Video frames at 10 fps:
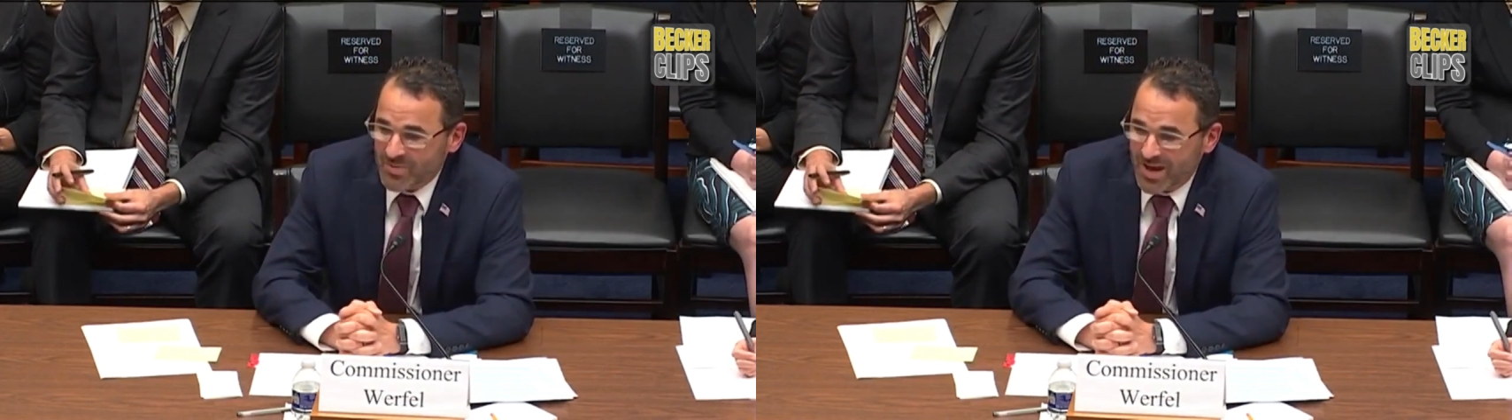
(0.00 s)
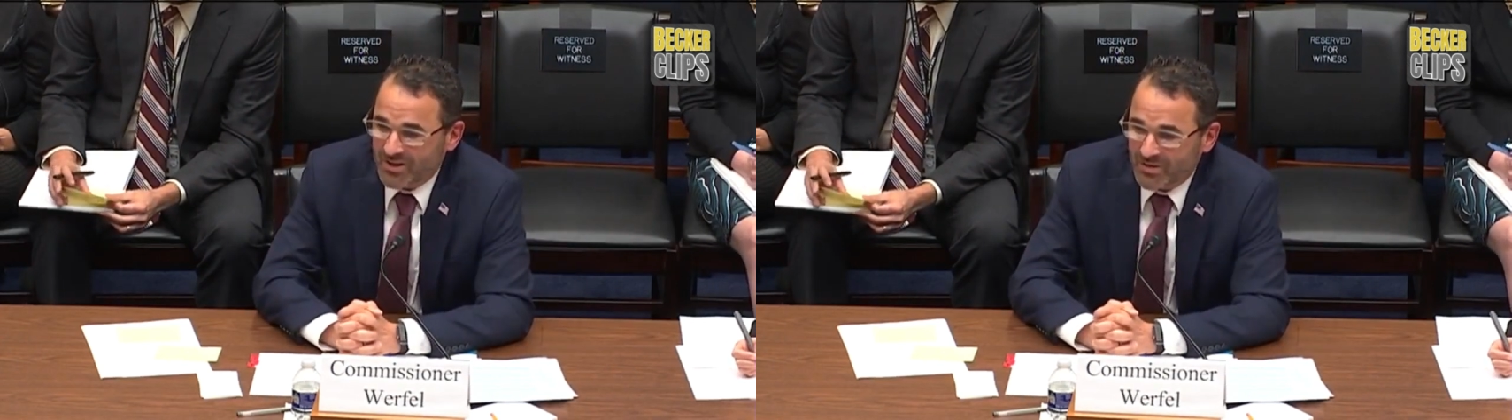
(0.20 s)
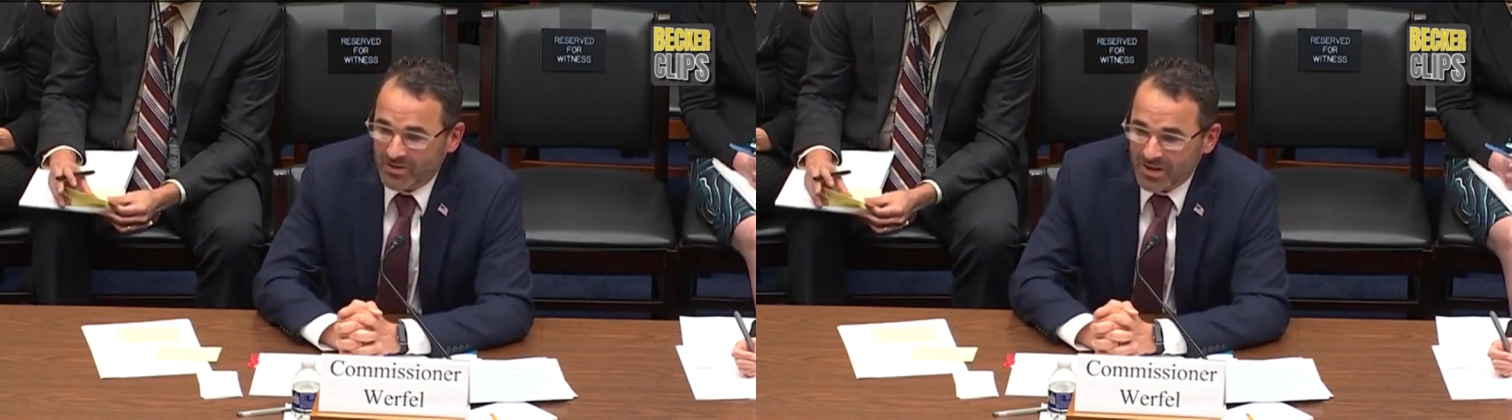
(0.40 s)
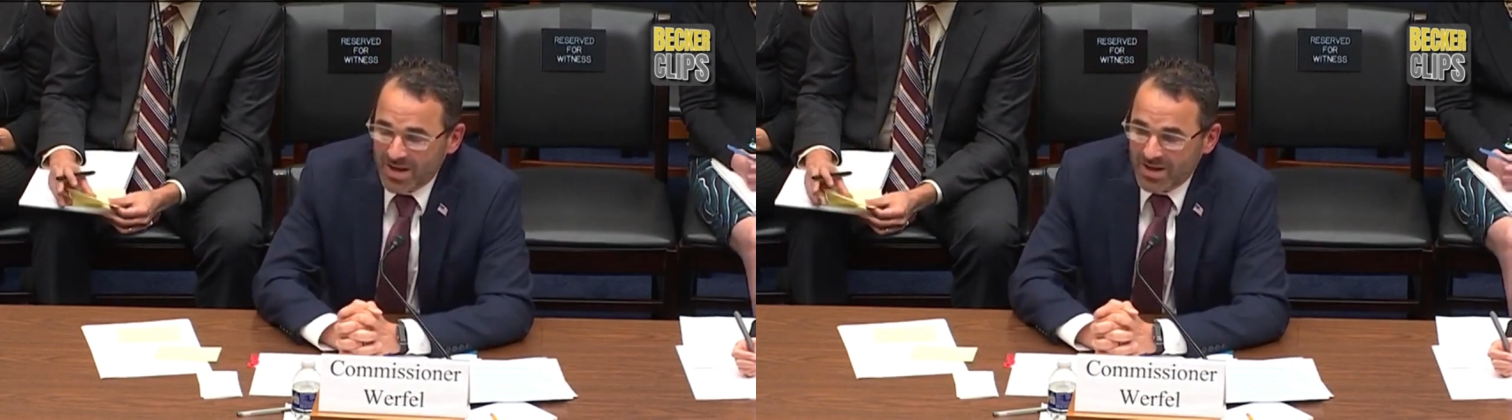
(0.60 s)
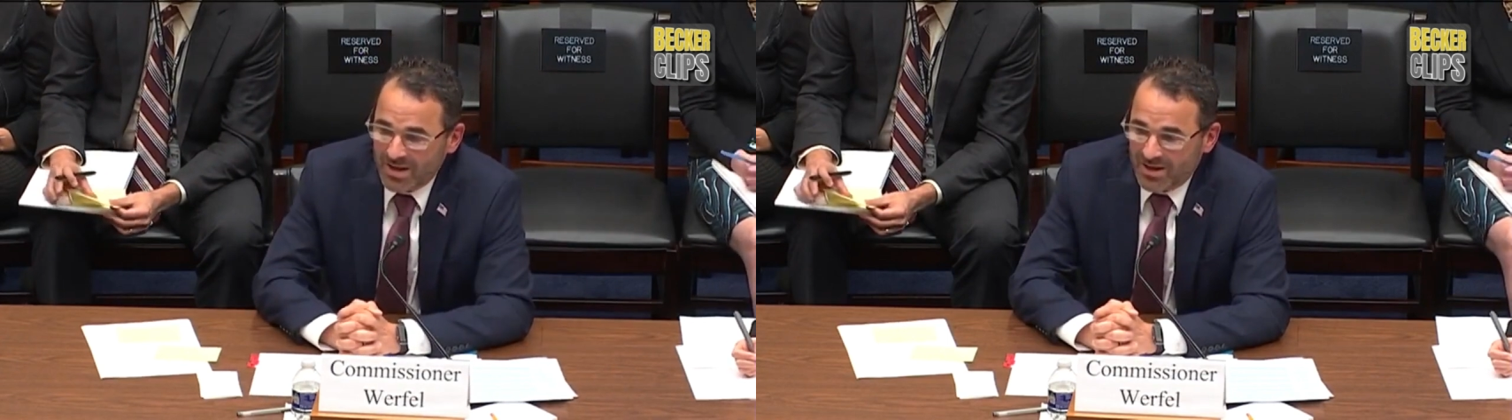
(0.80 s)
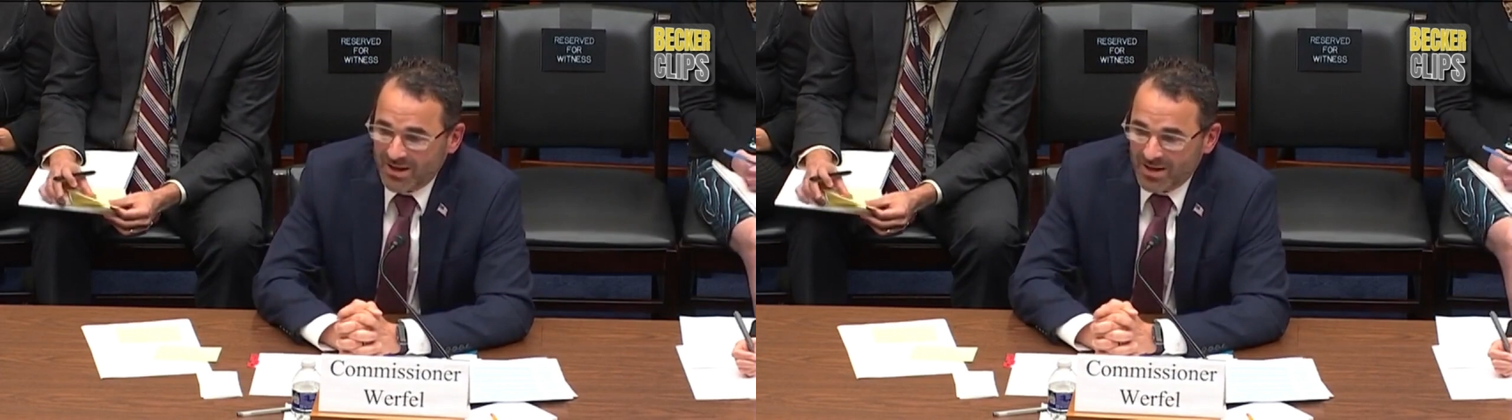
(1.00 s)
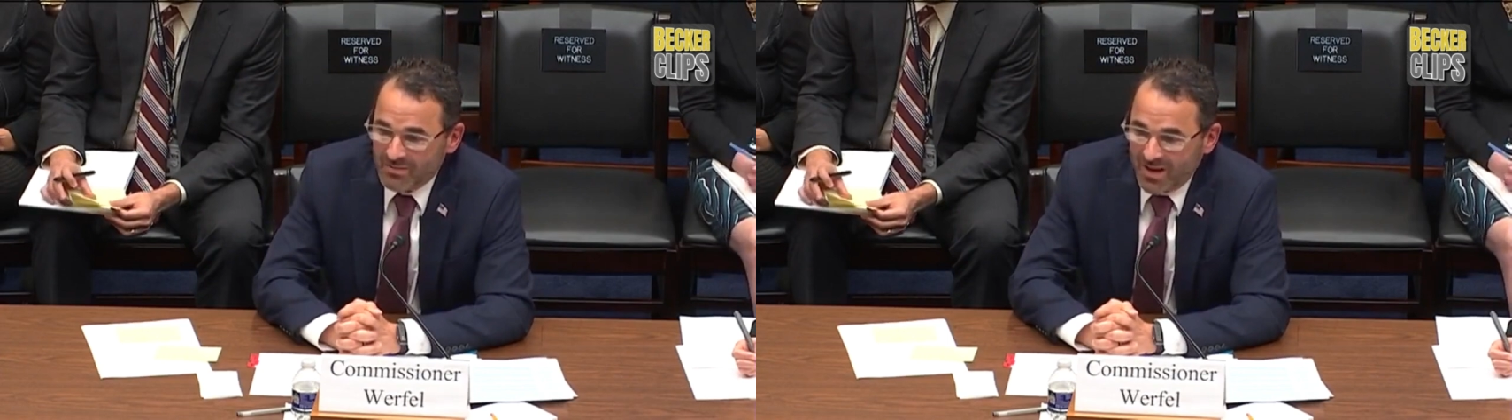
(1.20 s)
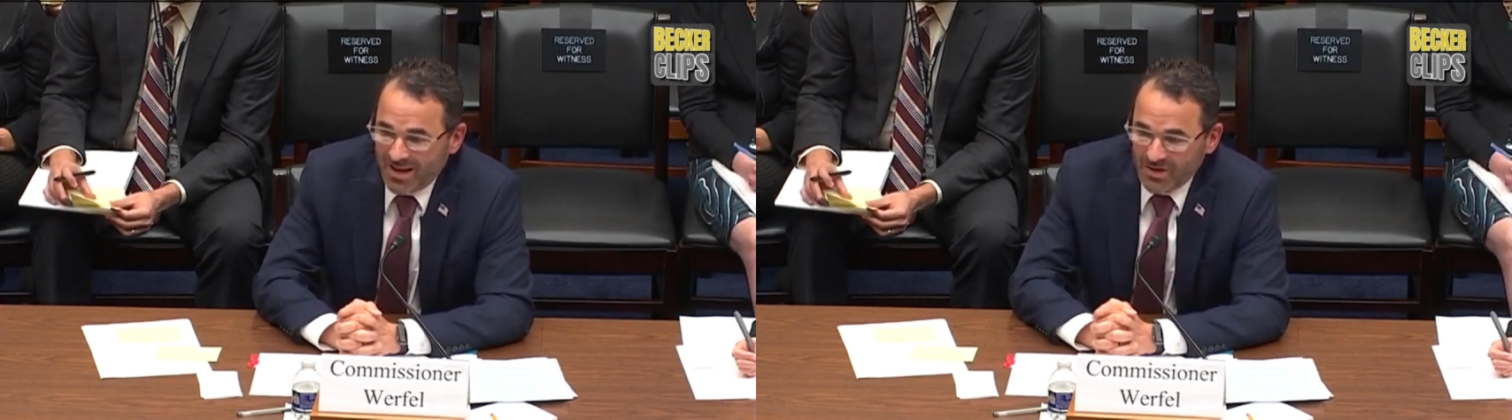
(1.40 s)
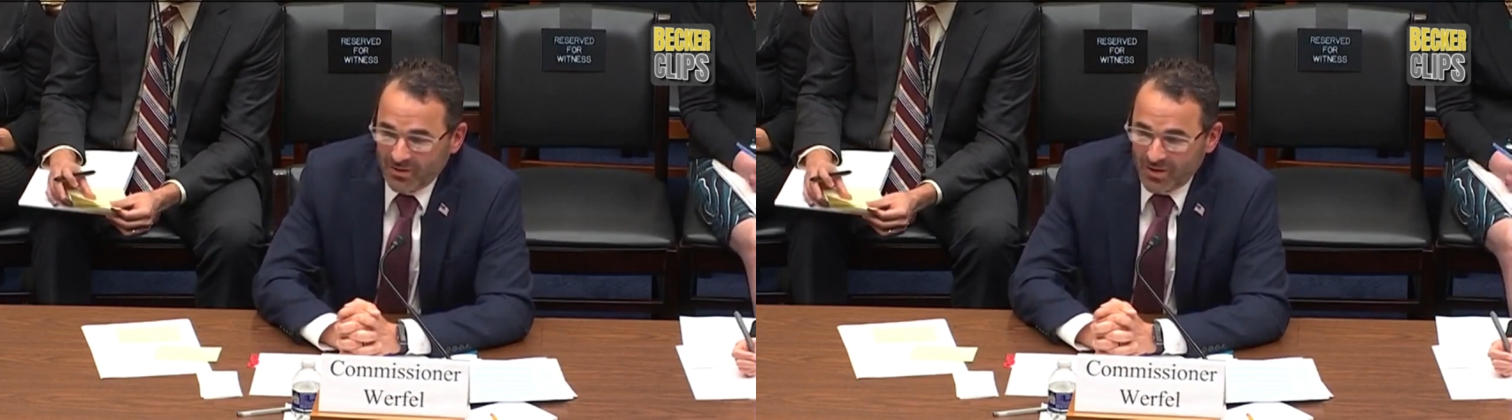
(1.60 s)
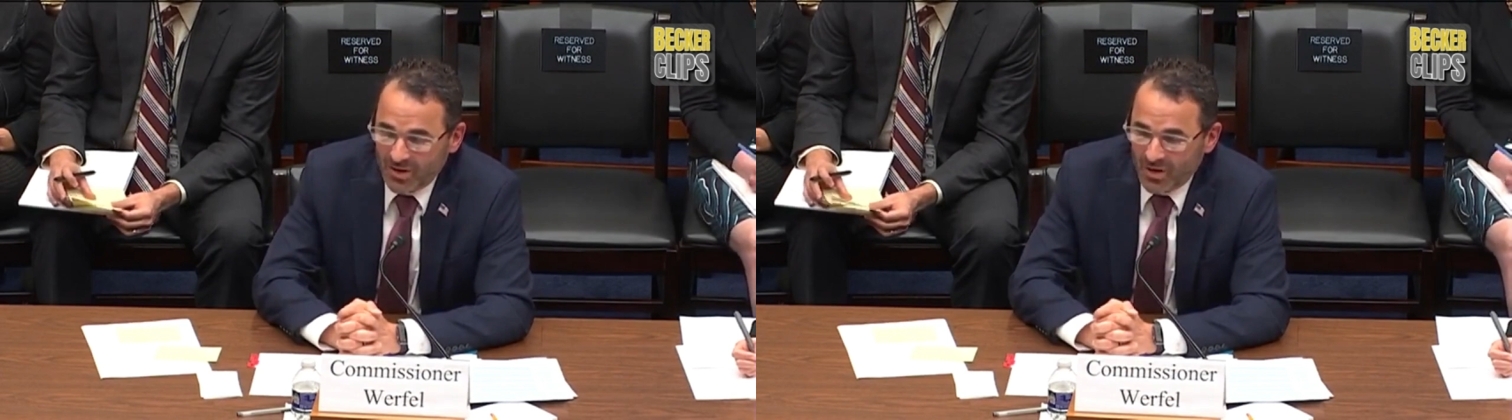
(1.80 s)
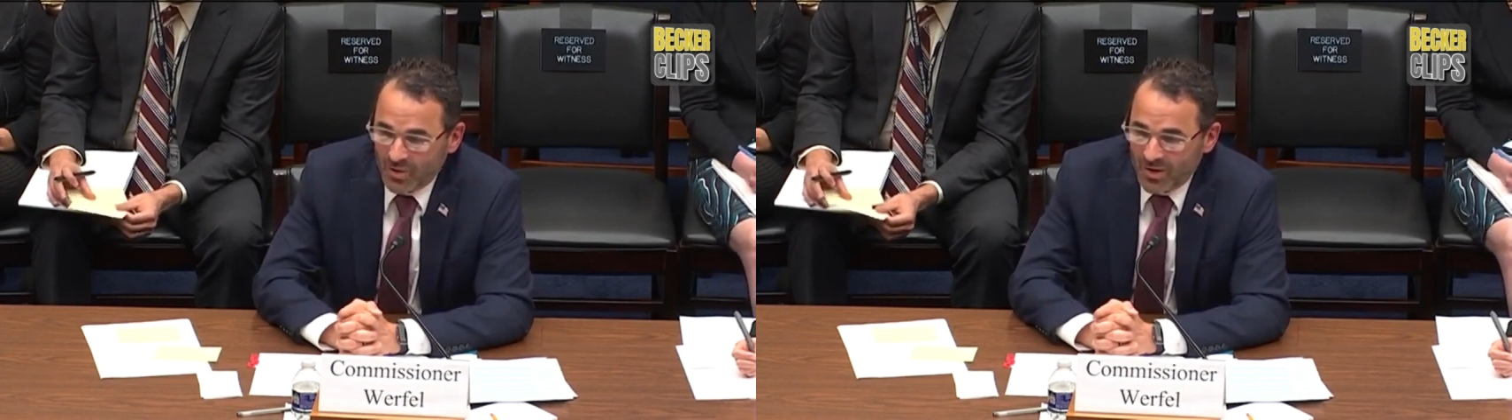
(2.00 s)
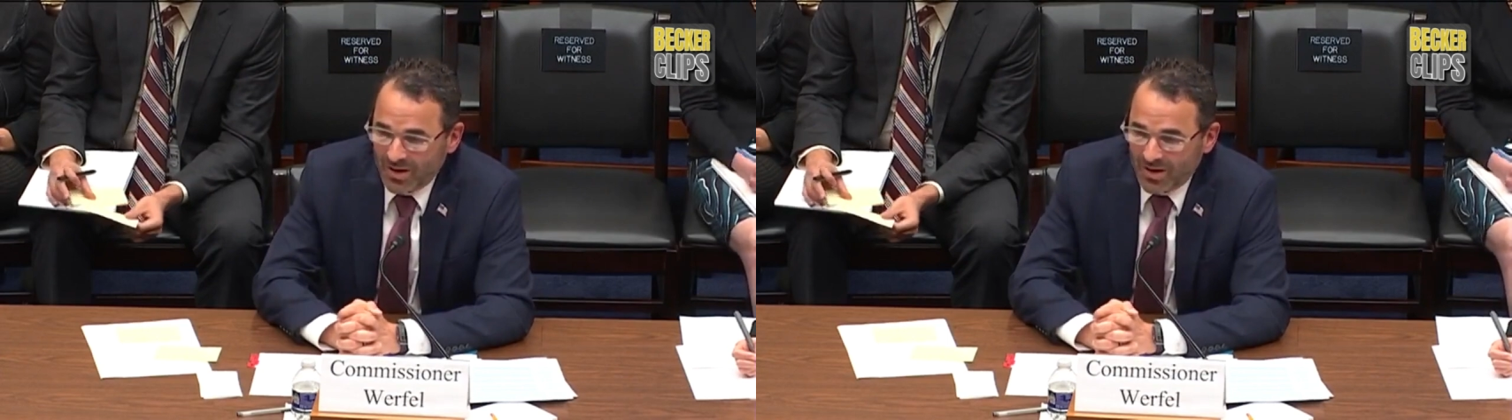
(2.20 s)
pattern. I don't know.